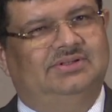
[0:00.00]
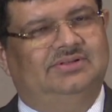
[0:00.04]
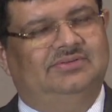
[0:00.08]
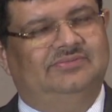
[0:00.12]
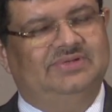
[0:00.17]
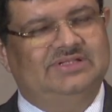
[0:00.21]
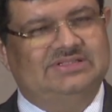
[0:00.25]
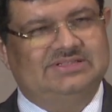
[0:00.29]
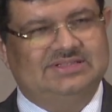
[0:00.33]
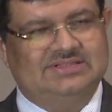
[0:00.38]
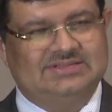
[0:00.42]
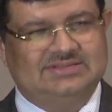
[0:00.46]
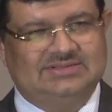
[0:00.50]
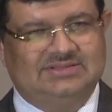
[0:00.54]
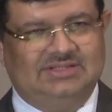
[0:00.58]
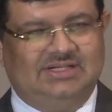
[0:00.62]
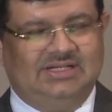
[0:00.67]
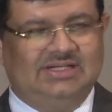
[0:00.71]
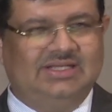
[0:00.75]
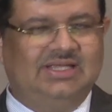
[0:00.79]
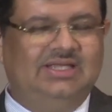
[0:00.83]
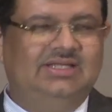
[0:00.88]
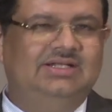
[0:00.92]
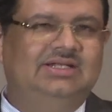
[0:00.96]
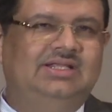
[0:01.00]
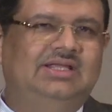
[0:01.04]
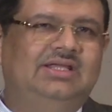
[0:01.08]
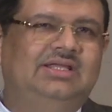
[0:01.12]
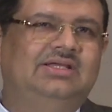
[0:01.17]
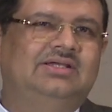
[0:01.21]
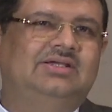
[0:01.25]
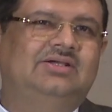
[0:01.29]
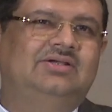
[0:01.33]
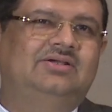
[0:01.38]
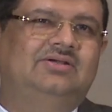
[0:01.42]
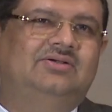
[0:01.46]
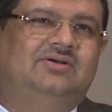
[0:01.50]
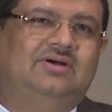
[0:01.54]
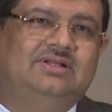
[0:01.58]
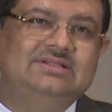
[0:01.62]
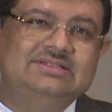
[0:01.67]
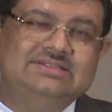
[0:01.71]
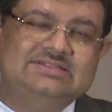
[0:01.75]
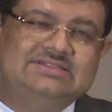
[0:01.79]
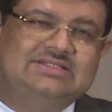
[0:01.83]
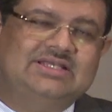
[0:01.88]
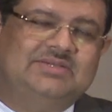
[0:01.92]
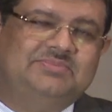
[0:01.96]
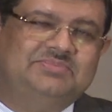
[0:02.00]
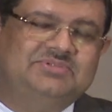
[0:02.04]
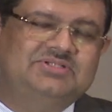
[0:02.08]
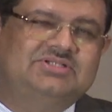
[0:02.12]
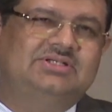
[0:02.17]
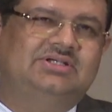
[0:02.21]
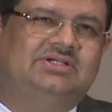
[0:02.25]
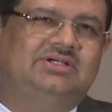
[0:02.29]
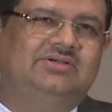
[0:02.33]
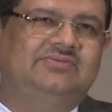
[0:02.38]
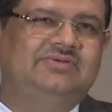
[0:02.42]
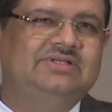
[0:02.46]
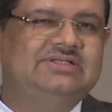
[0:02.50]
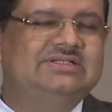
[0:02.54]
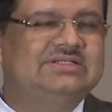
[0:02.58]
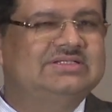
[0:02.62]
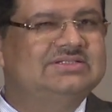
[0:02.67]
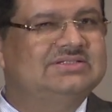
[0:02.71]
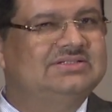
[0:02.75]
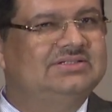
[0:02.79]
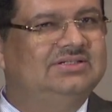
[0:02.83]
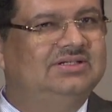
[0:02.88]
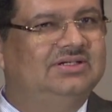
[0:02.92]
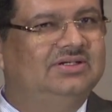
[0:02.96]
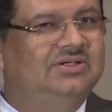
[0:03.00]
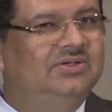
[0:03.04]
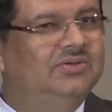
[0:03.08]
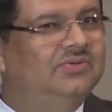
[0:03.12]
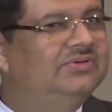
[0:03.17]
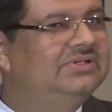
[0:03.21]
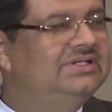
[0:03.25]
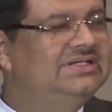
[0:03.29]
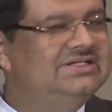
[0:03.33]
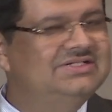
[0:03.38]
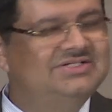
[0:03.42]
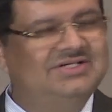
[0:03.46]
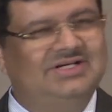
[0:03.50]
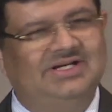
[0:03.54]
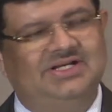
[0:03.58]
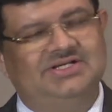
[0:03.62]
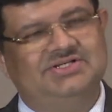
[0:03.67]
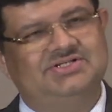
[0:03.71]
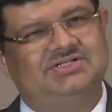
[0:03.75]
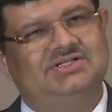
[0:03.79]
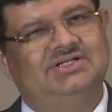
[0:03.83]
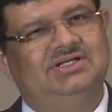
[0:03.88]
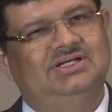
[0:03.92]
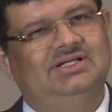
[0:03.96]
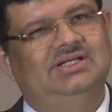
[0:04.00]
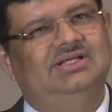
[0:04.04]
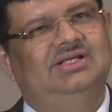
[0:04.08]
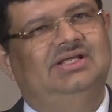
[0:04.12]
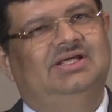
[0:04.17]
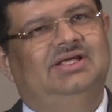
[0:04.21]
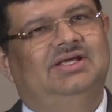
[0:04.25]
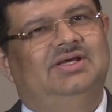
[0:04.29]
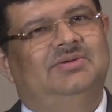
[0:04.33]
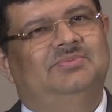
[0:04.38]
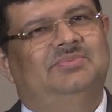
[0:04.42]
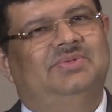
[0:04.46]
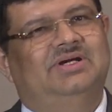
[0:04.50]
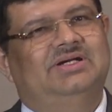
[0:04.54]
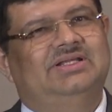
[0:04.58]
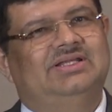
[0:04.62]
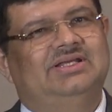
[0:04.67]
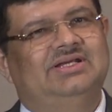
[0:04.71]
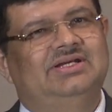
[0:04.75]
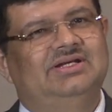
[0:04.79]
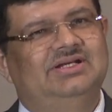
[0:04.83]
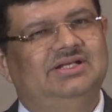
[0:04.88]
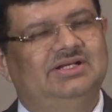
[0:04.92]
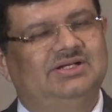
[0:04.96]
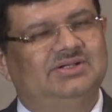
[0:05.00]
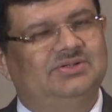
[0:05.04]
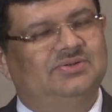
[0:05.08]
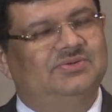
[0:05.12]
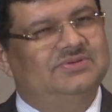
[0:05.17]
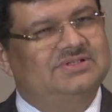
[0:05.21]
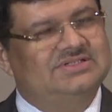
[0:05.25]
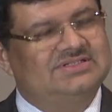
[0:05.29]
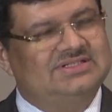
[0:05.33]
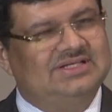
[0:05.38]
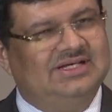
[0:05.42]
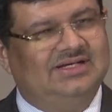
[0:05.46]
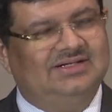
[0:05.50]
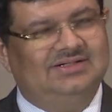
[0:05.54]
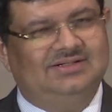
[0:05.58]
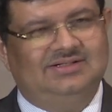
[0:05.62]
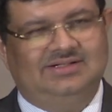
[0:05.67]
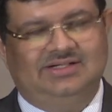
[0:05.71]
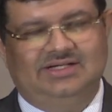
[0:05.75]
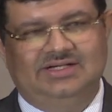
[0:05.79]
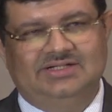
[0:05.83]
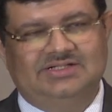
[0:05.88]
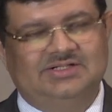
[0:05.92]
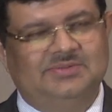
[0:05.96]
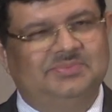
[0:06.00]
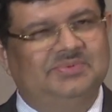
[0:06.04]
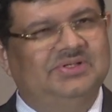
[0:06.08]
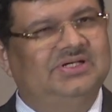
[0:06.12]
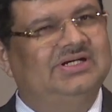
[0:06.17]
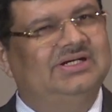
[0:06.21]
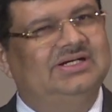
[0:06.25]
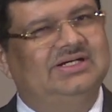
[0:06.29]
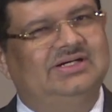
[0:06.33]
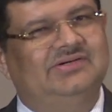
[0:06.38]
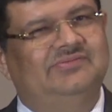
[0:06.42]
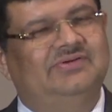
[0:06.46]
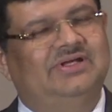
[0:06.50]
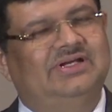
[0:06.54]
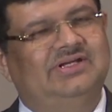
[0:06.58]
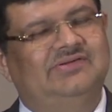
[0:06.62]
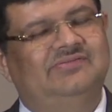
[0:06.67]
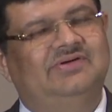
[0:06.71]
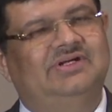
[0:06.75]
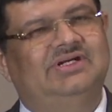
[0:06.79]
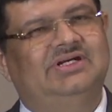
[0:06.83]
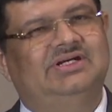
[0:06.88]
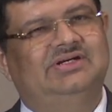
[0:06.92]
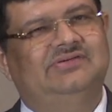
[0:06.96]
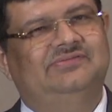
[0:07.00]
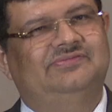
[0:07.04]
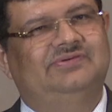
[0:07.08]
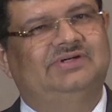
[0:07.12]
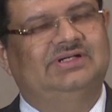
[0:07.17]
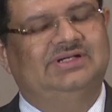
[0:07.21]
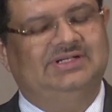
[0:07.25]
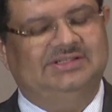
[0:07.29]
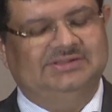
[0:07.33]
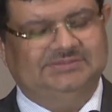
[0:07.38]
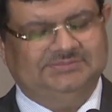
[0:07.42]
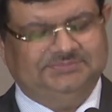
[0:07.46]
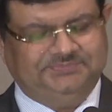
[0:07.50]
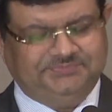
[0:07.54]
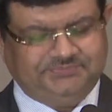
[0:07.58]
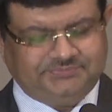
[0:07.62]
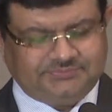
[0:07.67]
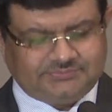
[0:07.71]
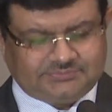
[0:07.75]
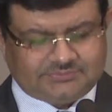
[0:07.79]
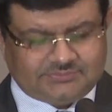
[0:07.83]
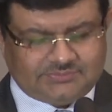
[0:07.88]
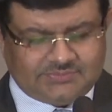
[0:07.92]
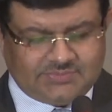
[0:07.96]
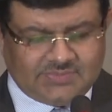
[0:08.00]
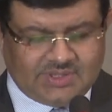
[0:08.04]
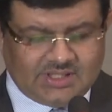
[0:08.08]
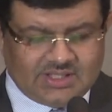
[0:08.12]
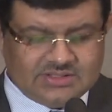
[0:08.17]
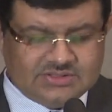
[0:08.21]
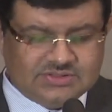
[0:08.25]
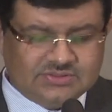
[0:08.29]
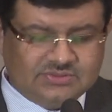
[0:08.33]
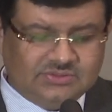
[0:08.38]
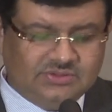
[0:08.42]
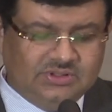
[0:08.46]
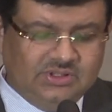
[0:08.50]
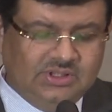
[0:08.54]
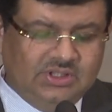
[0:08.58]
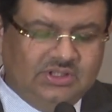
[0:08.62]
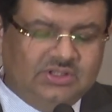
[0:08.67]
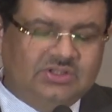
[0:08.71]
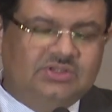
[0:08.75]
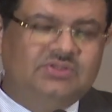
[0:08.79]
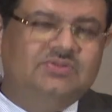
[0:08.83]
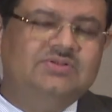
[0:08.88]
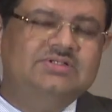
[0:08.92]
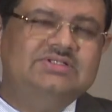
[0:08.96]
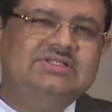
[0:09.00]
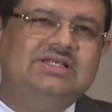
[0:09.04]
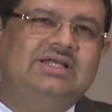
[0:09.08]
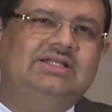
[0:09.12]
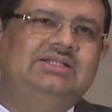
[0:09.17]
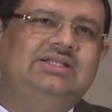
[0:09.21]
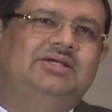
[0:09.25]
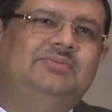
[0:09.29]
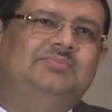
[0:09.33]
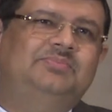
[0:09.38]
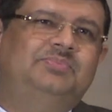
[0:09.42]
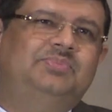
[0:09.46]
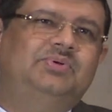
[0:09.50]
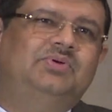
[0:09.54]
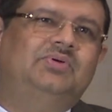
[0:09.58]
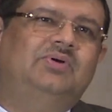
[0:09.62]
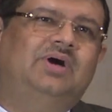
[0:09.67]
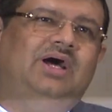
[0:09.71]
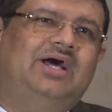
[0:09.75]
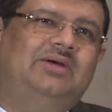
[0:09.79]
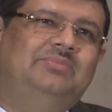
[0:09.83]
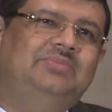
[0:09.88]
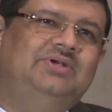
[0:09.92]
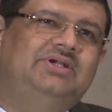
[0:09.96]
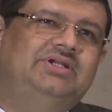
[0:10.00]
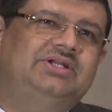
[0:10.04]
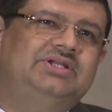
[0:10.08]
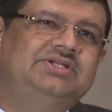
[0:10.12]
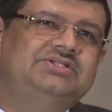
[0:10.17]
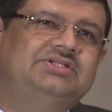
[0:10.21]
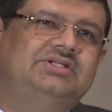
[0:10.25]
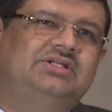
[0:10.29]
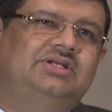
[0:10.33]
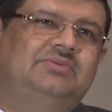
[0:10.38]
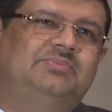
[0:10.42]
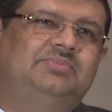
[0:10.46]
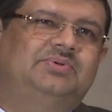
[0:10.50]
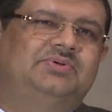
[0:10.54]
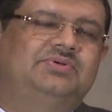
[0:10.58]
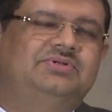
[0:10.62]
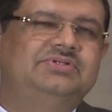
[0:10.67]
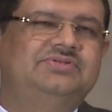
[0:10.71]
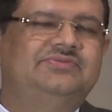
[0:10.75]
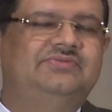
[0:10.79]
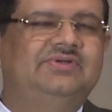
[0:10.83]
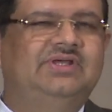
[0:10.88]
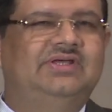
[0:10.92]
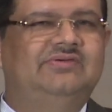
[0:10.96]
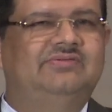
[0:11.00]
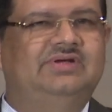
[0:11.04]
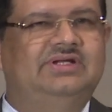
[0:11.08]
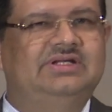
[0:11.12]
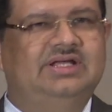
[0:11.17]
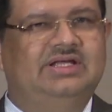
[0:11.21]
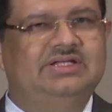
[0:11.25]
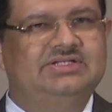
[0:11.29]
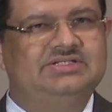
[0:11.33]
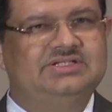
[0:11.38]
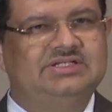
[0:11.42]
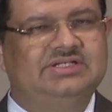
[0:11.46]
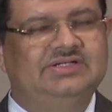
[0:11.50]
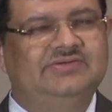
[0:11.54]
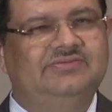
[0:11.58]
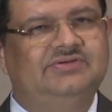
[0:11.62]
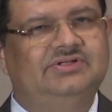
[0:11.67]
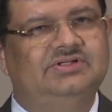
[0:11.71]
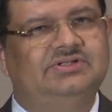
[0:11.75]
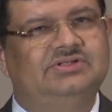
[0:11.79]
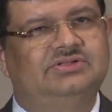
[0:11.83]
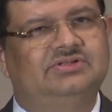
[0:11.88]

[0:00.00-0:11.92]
which is again a concept which is known internationally, but the Indian courts had interpreted it very, very differently. So those are the pro-arbitration approach we have achieved